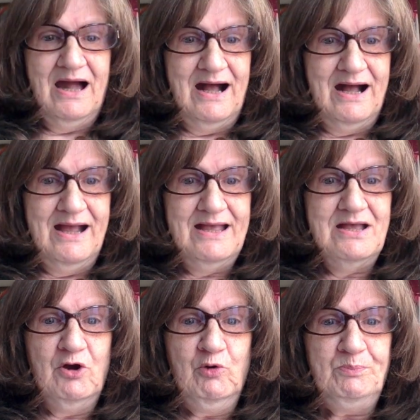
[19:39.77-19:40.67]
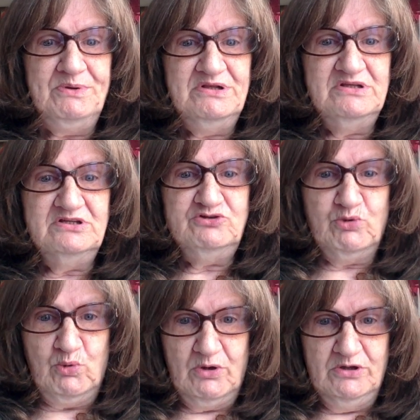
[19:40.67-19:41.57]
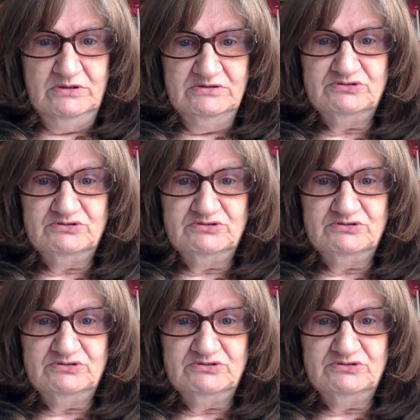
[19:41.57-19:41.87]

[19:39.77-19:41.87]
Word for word: I opened the door,